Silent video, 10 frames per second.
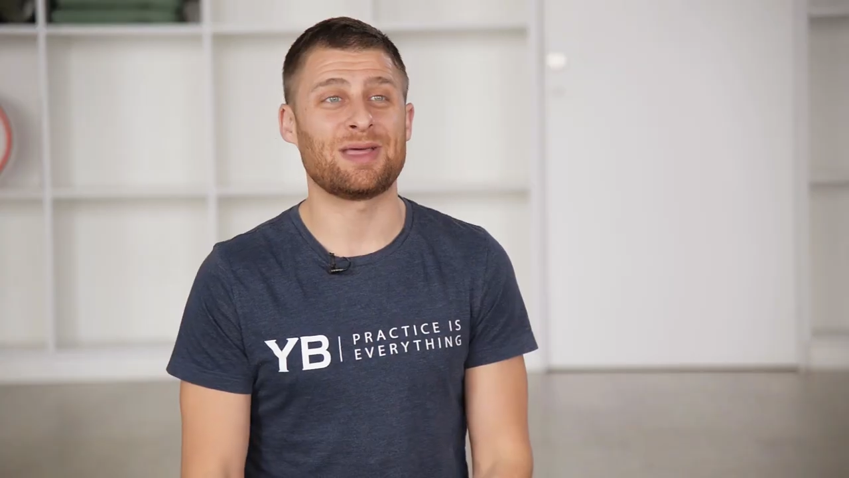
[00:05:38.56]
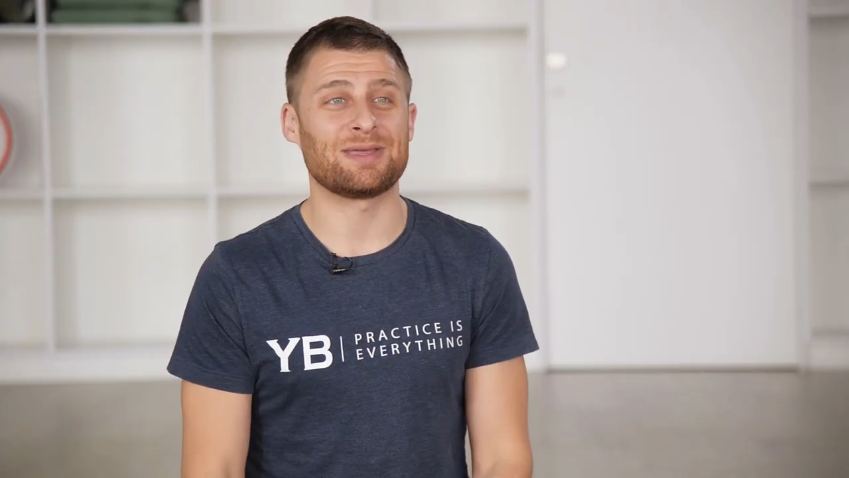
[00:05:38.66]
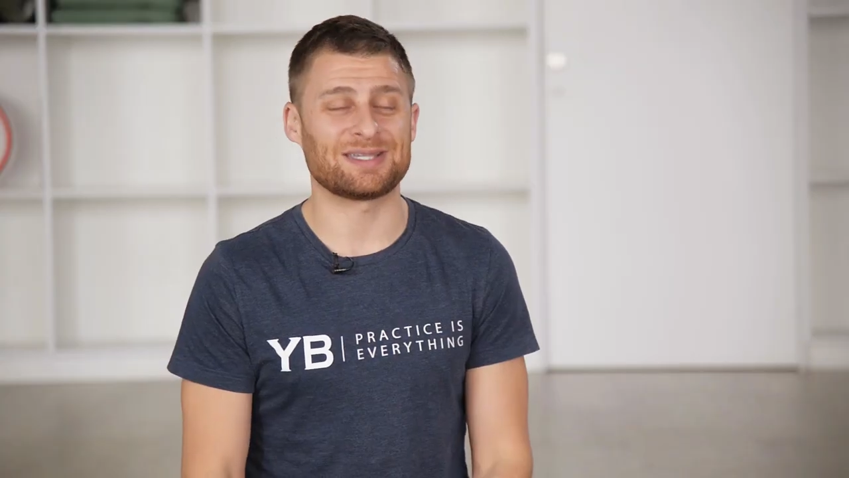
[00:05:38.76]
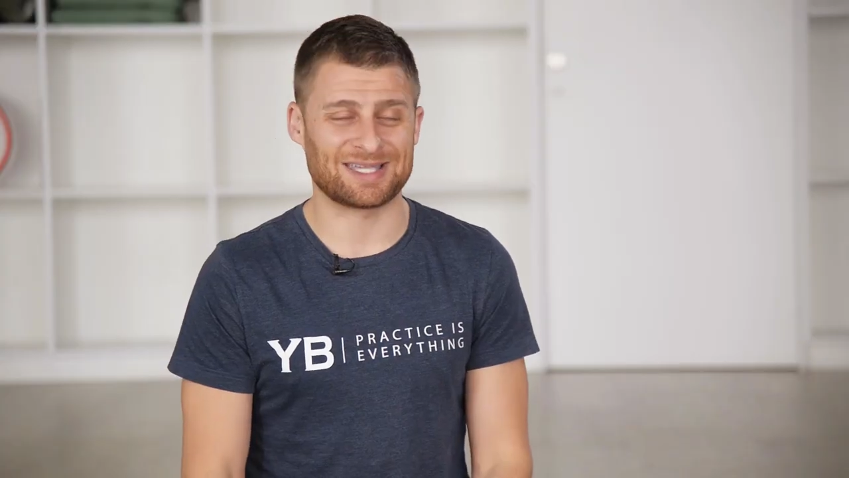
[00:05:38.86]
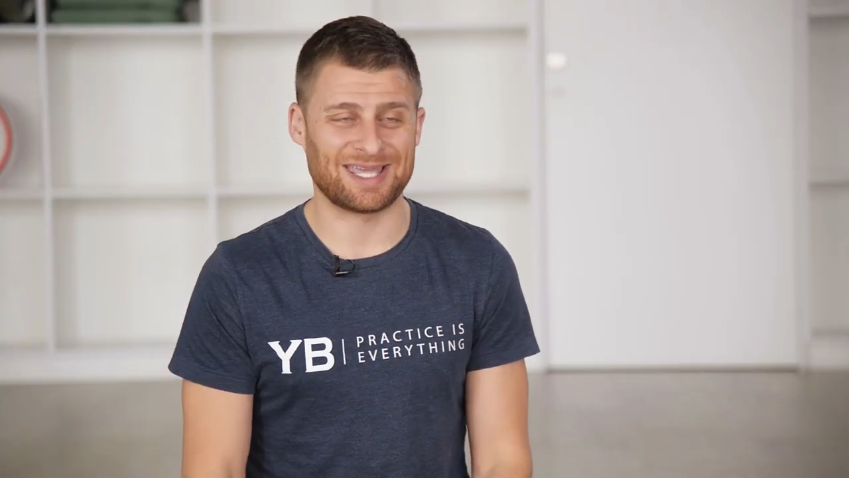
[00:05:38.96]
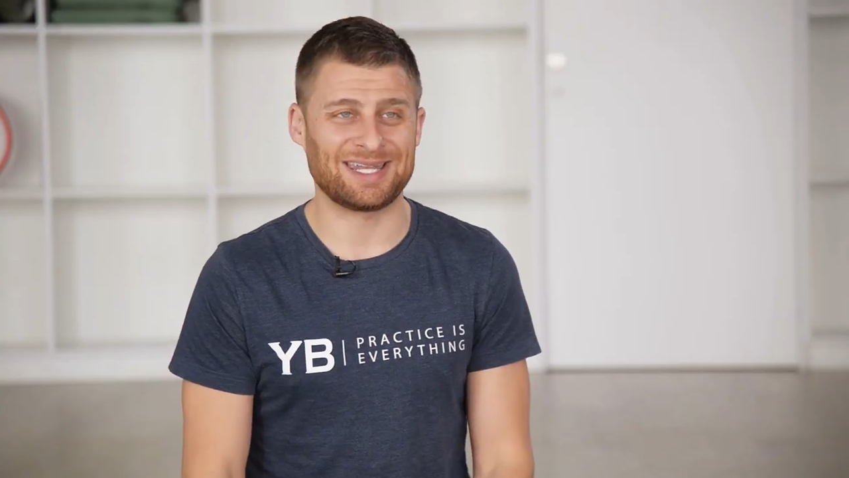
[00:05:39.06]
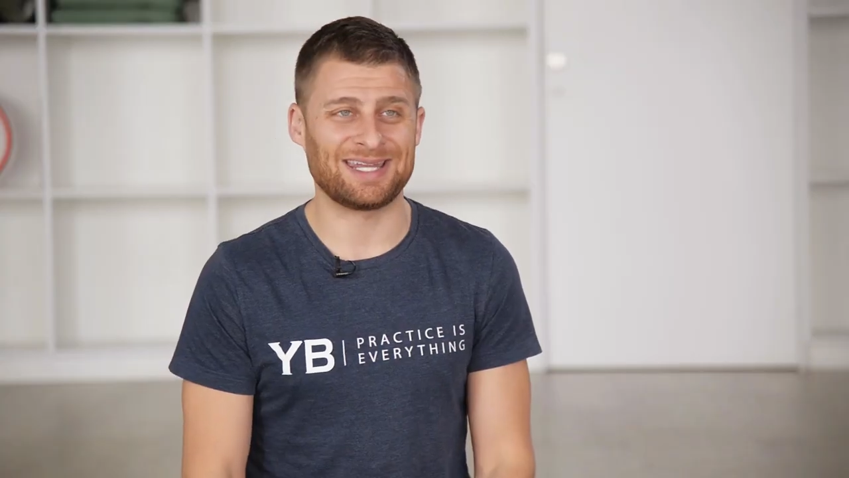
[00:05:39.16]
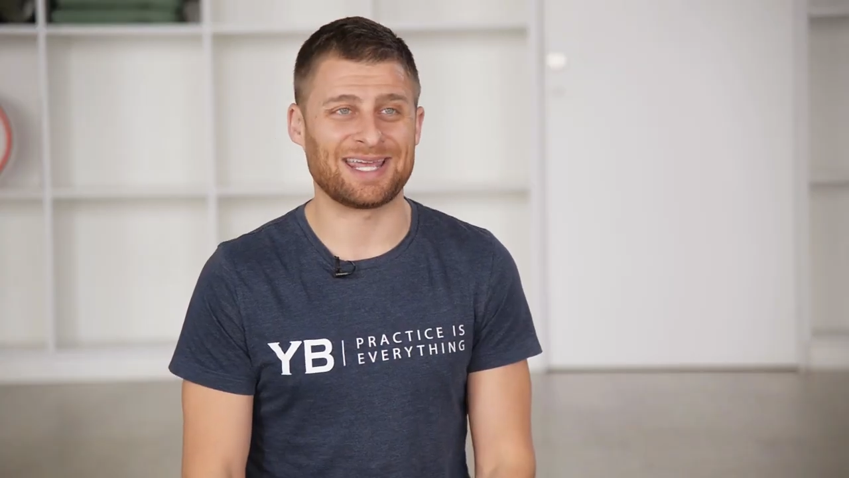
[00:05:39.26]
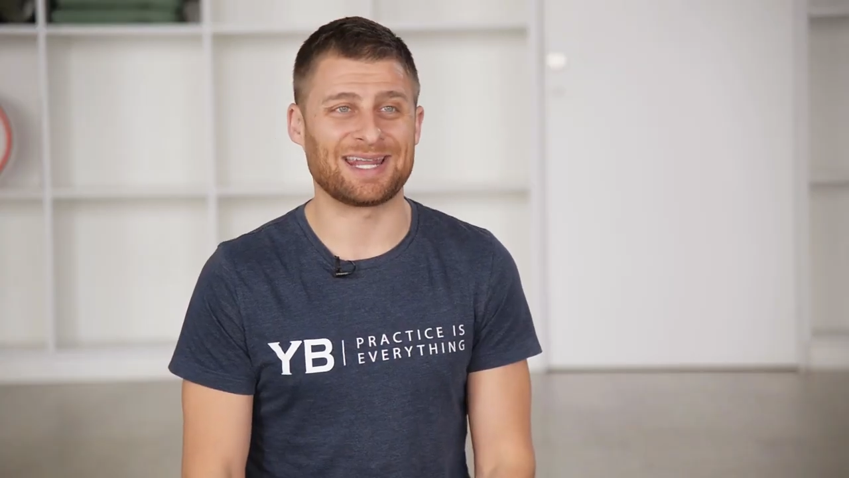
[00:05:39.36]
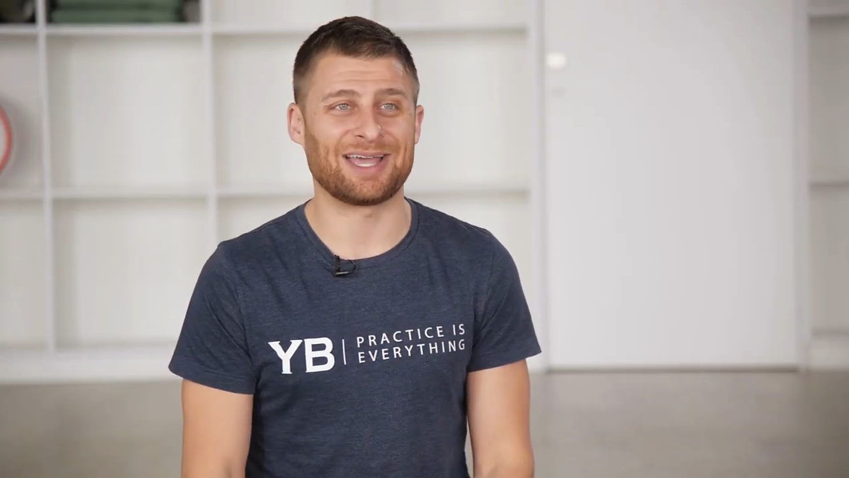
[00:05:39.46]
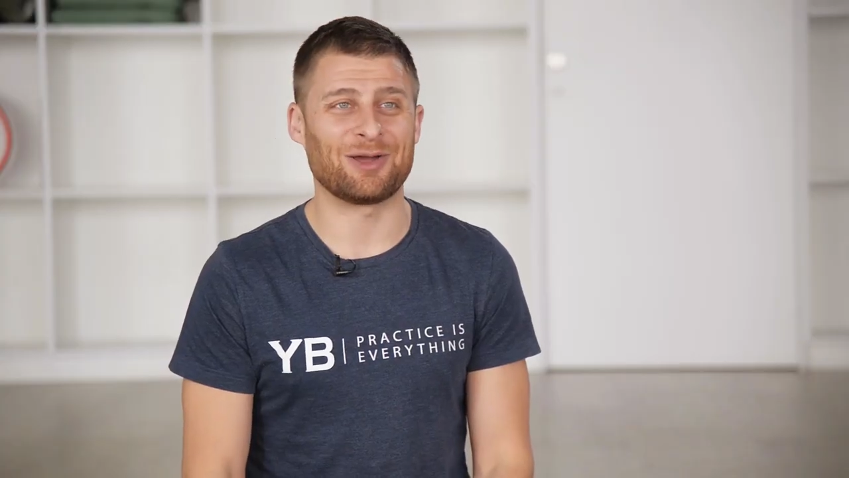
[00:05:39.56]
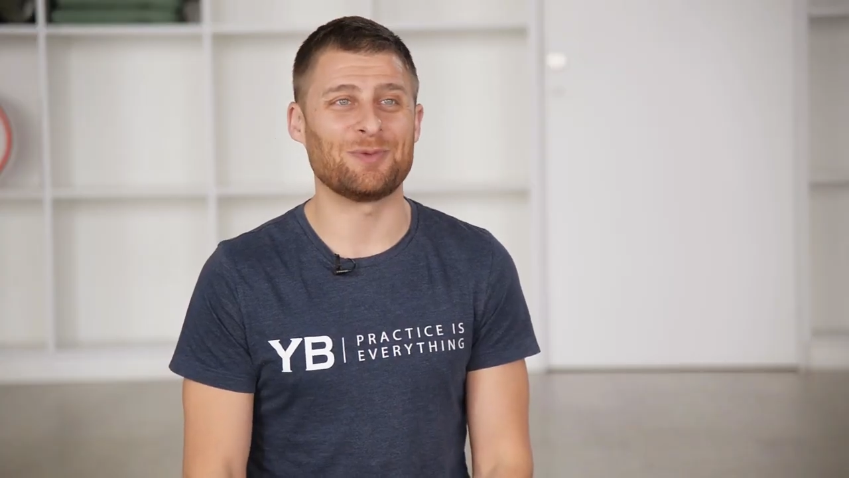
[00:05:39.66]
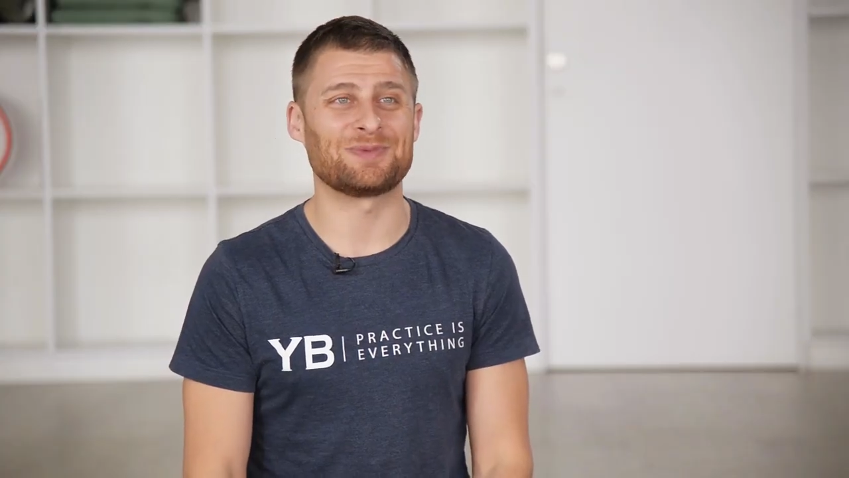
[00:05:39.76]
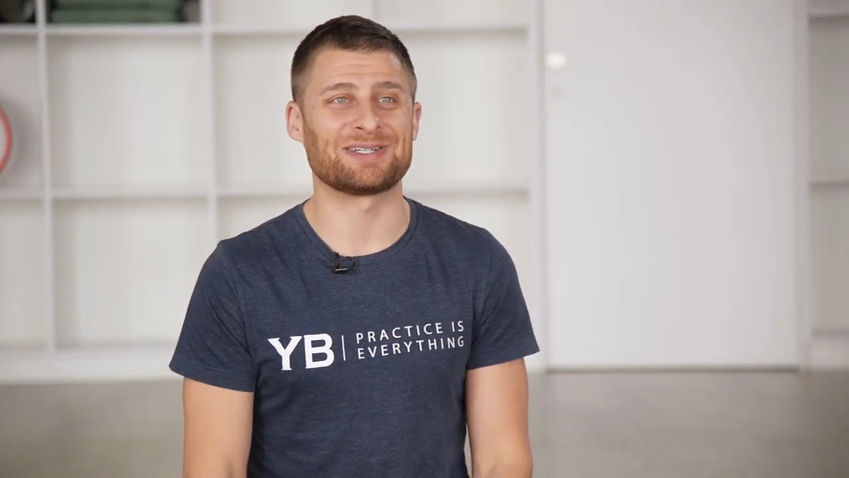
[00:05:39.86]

Thanks again, and I hope